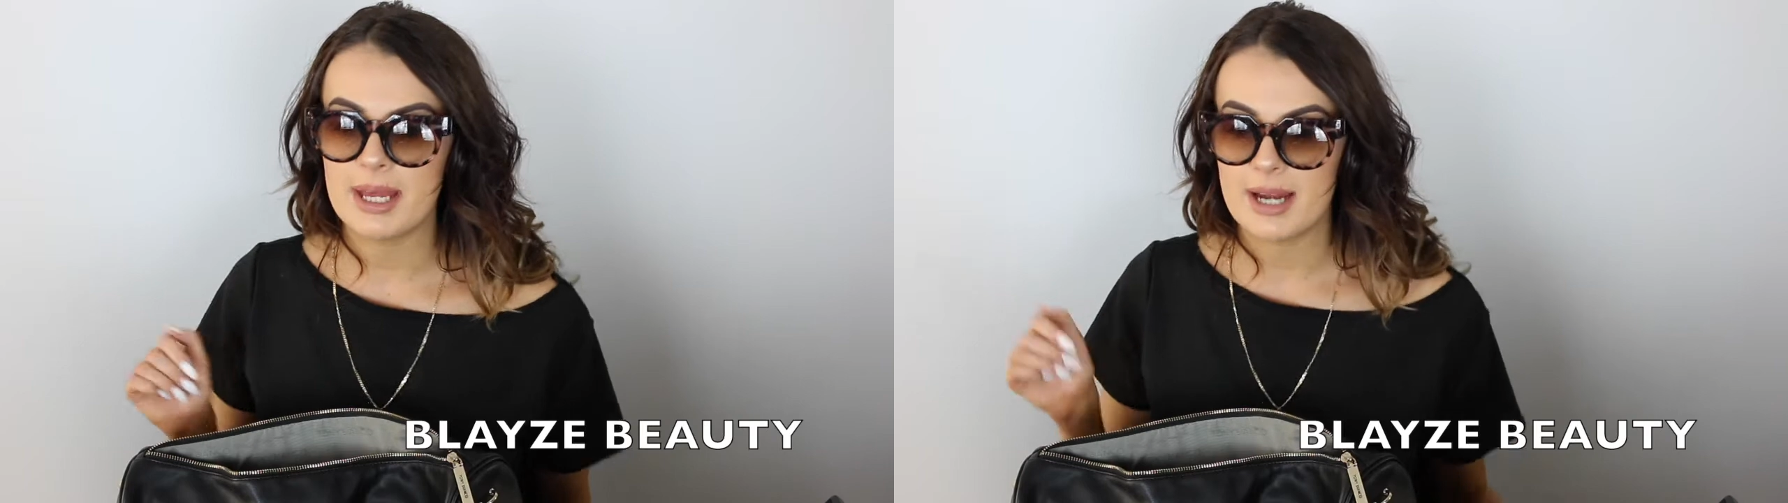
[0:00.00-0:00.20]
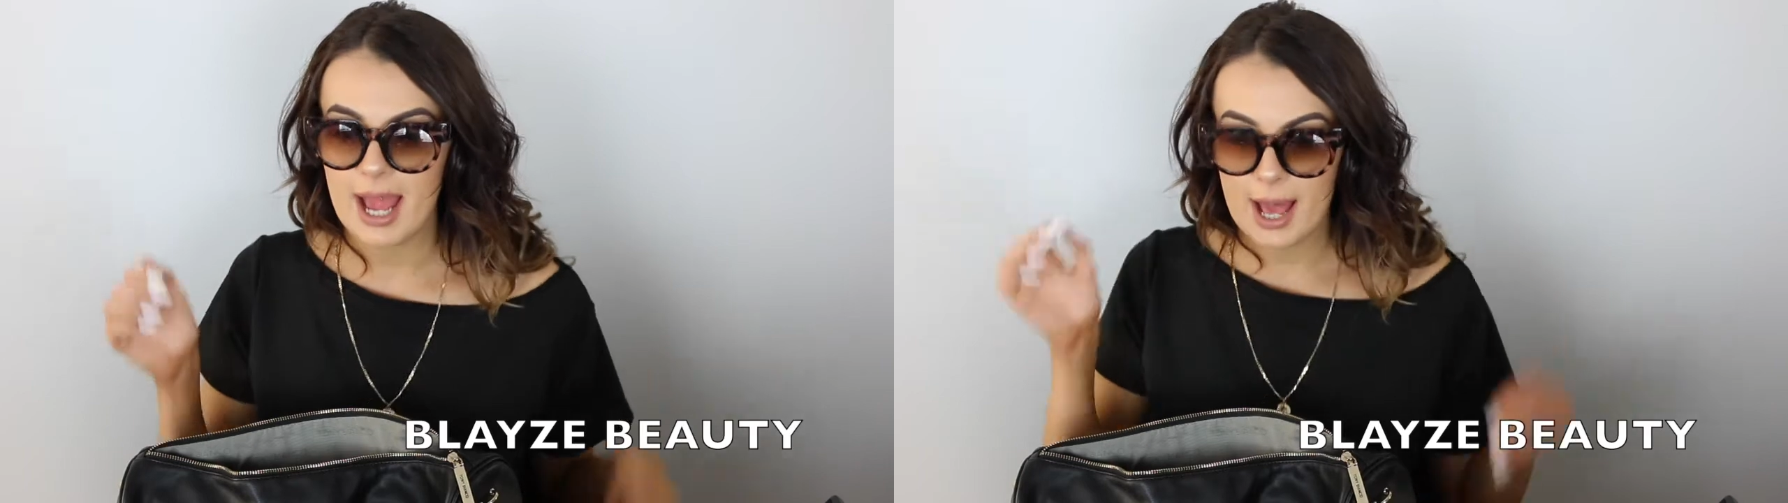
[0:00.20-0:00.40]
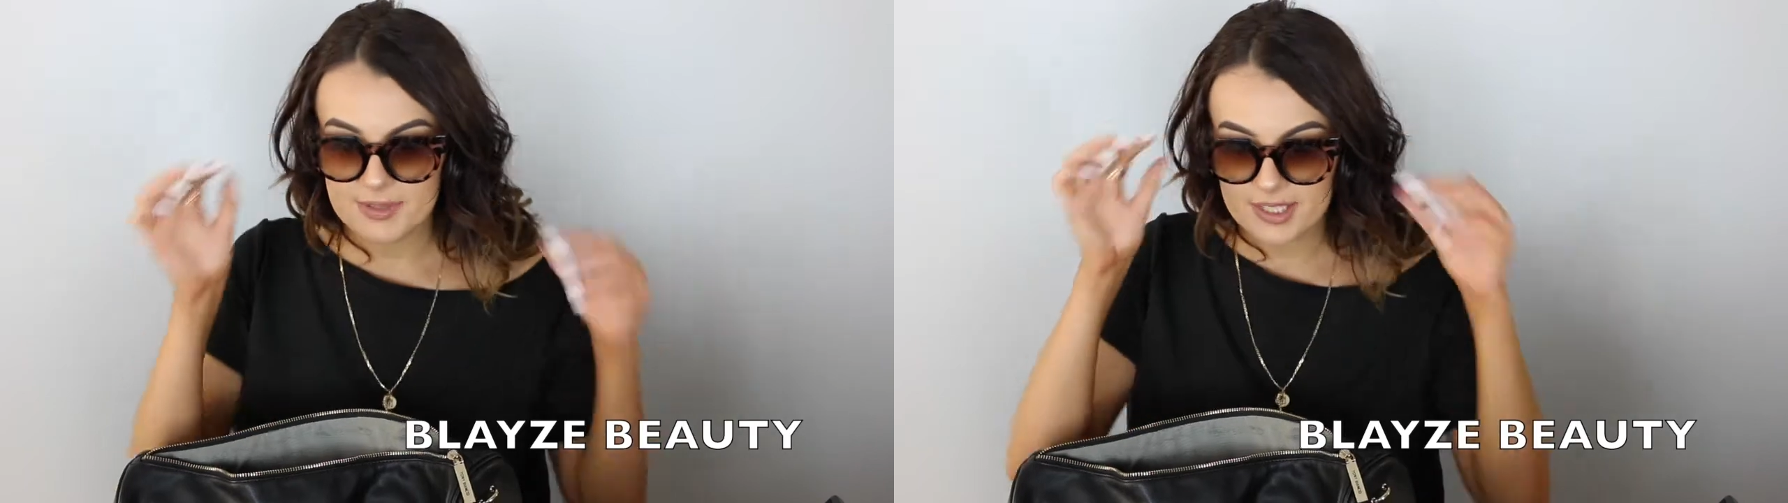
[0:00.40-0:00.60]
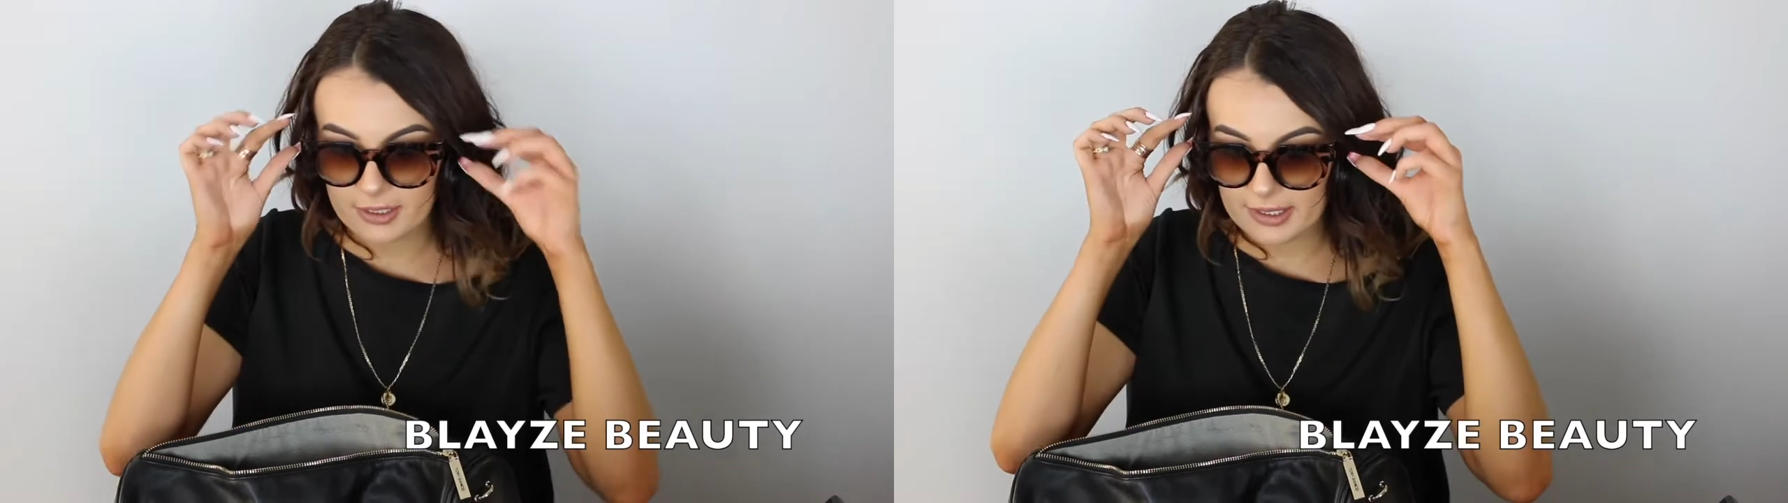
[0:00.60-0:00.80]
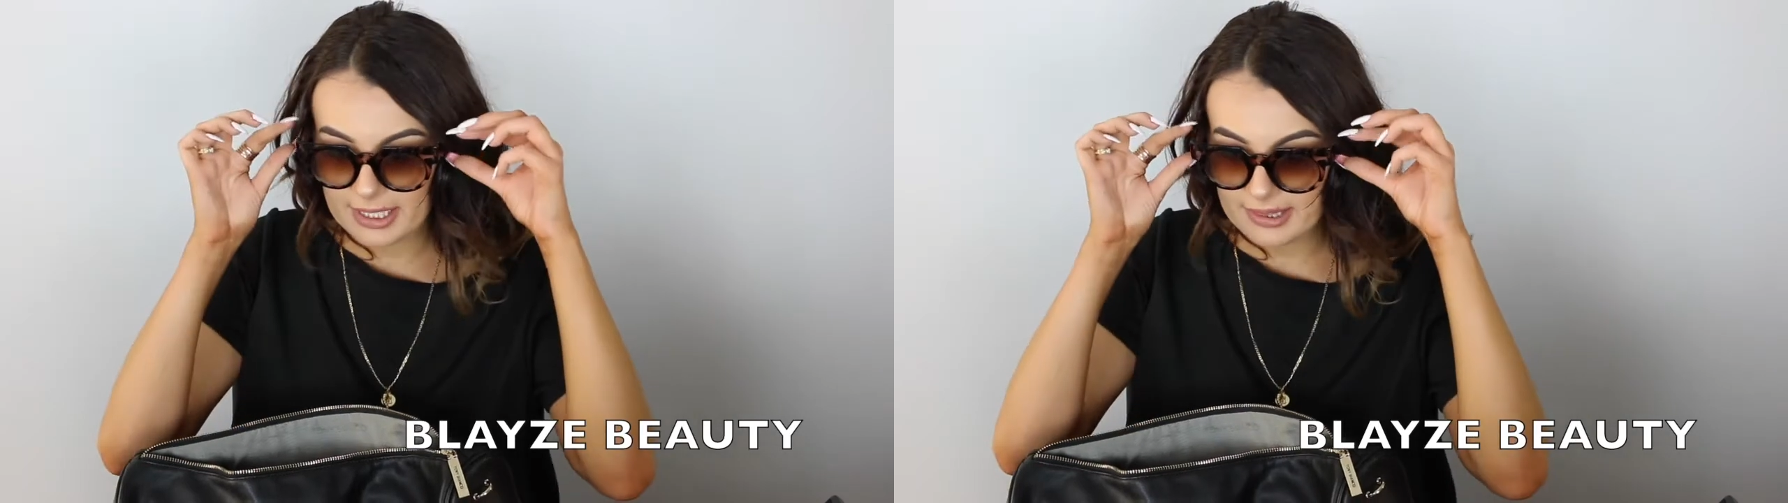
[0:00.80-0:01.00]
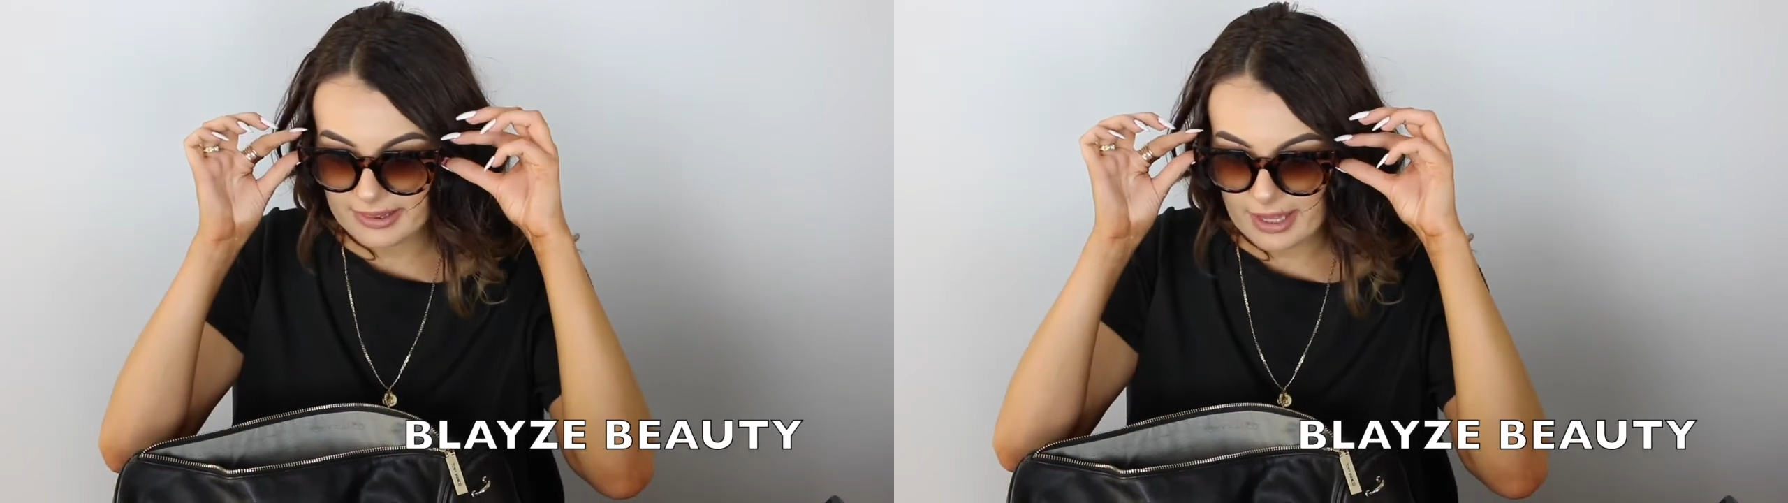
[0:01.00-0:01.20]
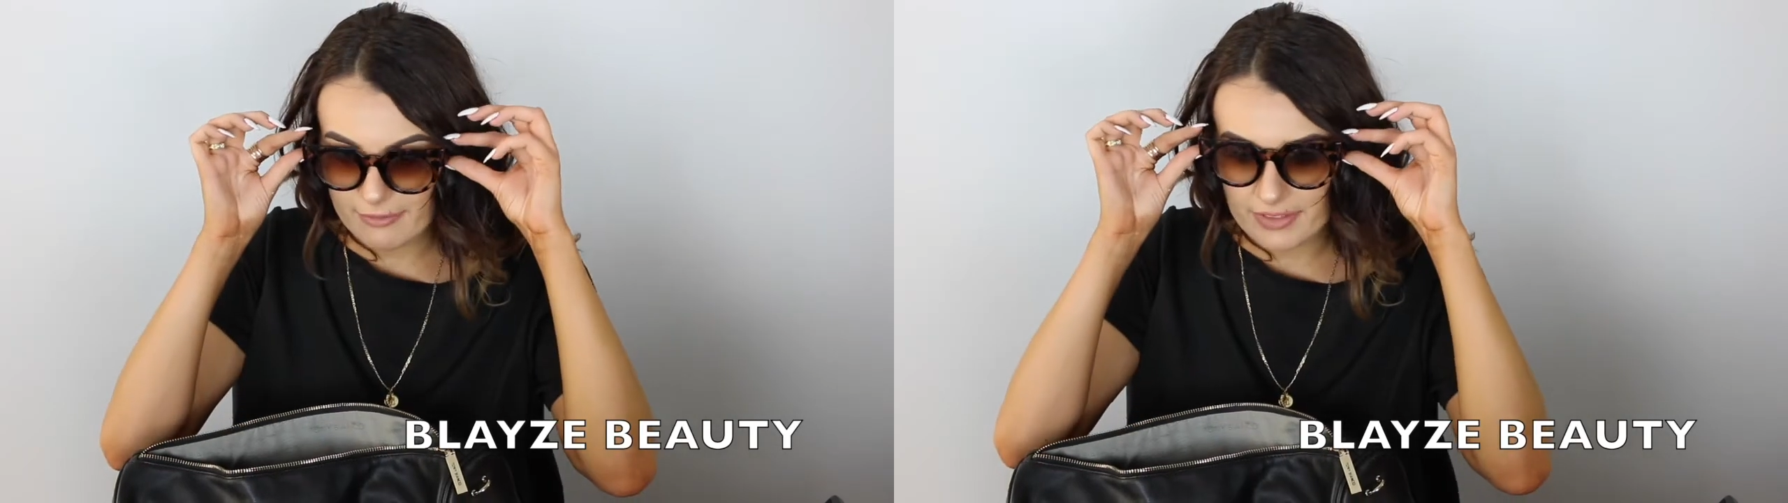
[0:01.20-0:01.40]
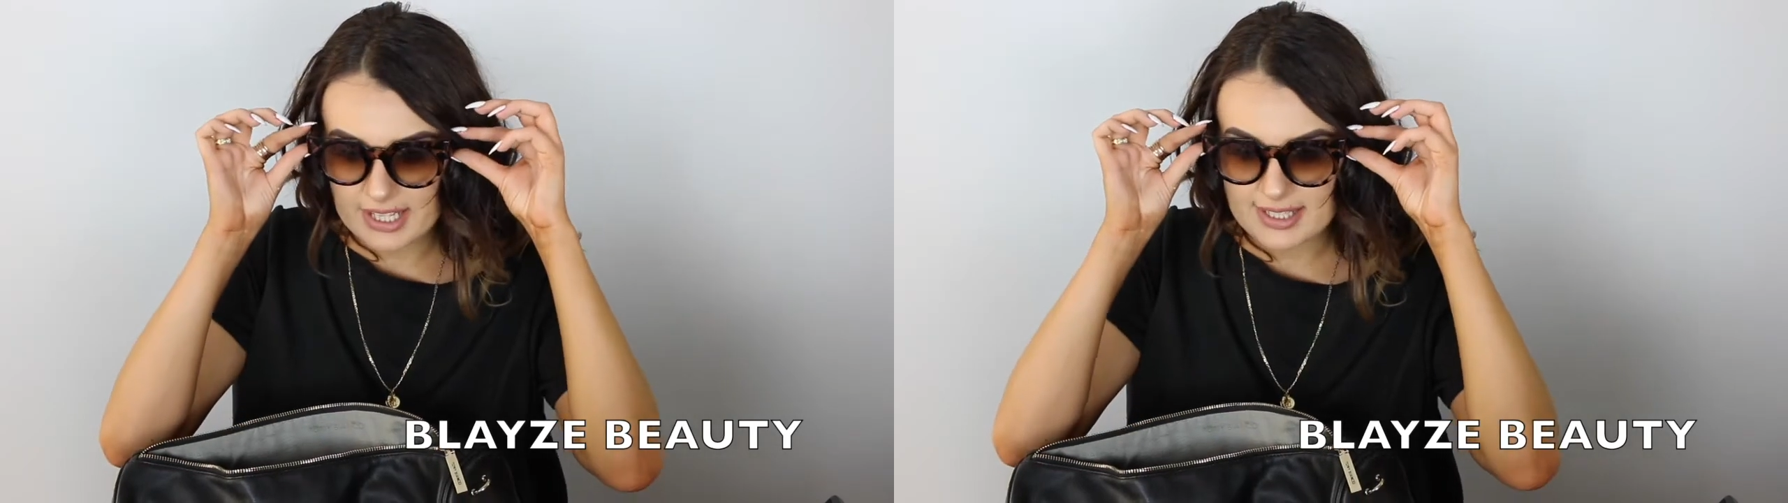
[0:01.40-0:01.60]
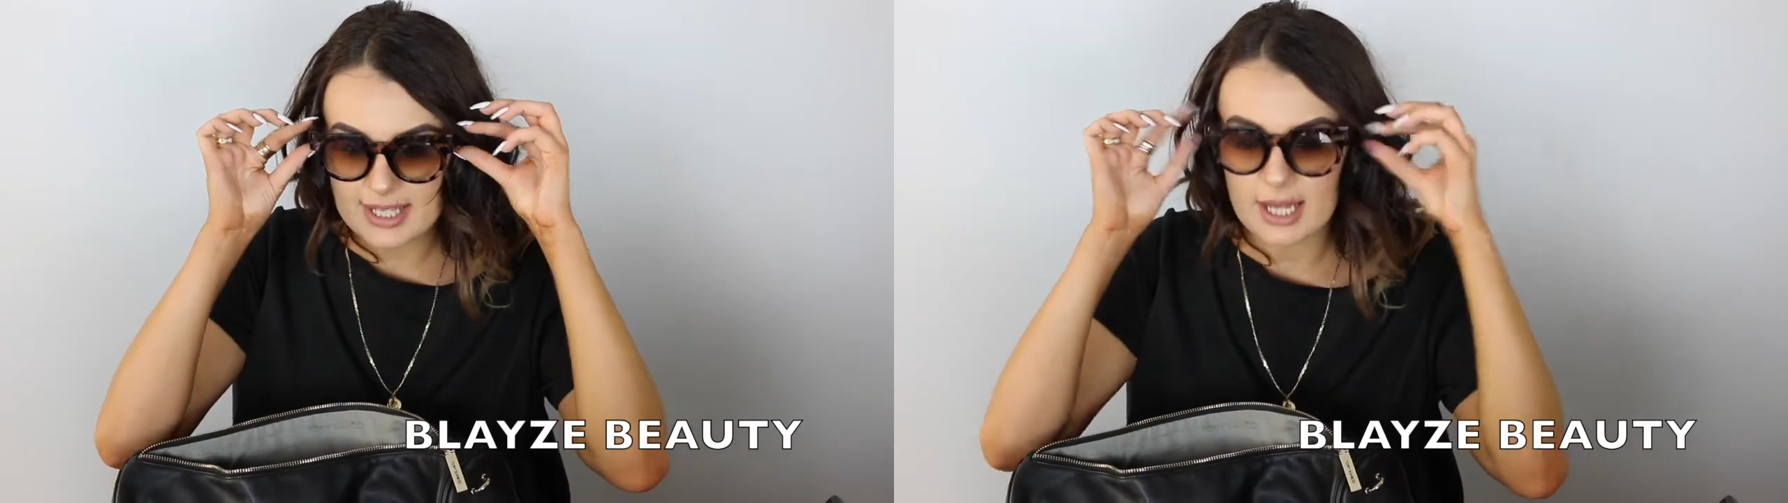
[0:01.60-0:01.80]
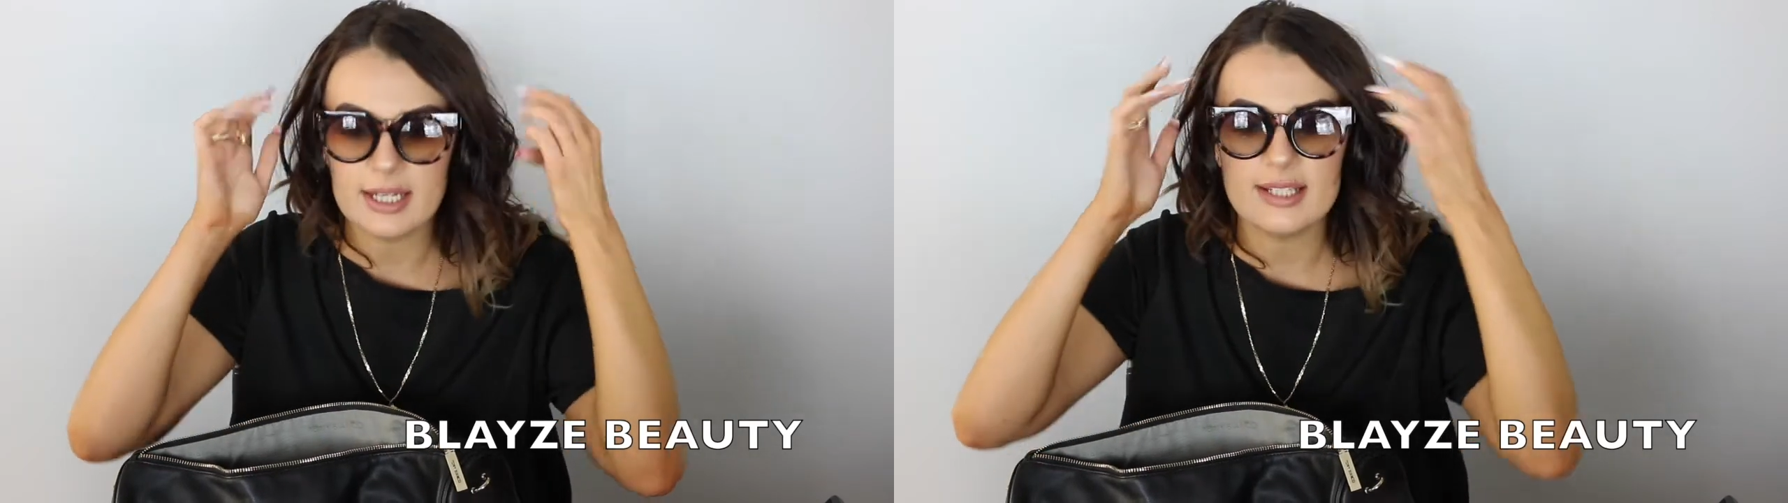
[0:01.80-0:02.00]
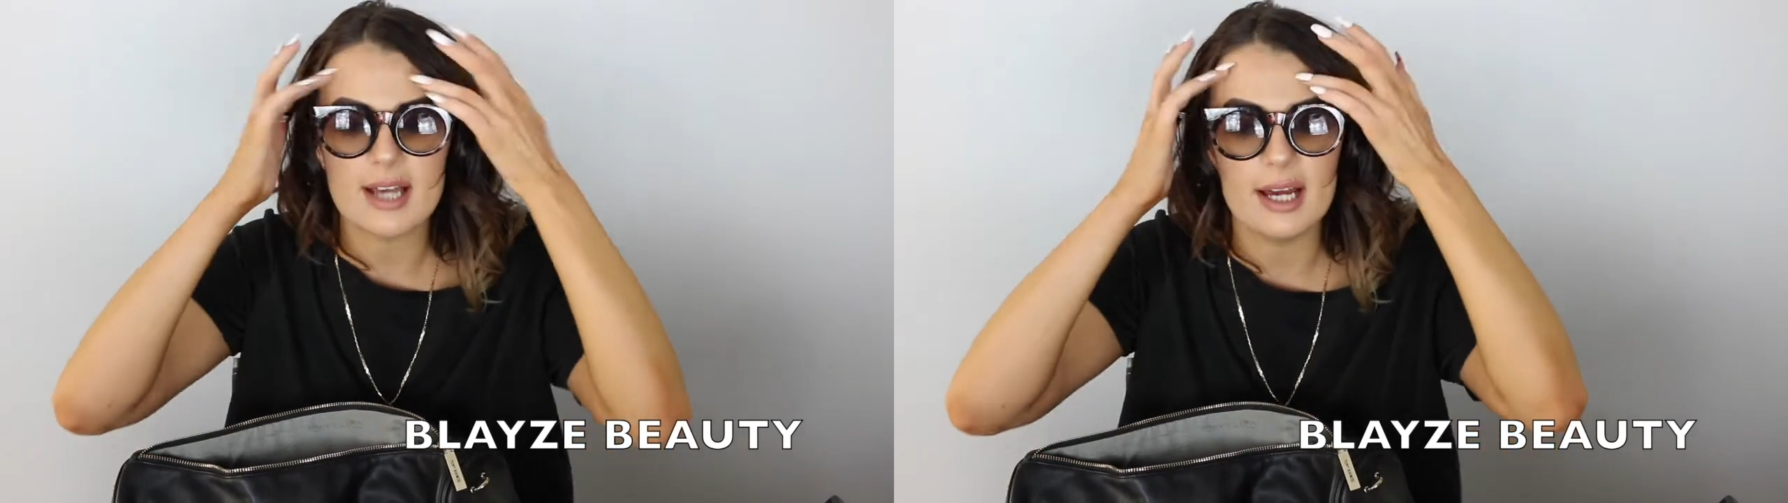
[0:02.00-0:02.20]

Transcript: and I absolutely love these sunnies.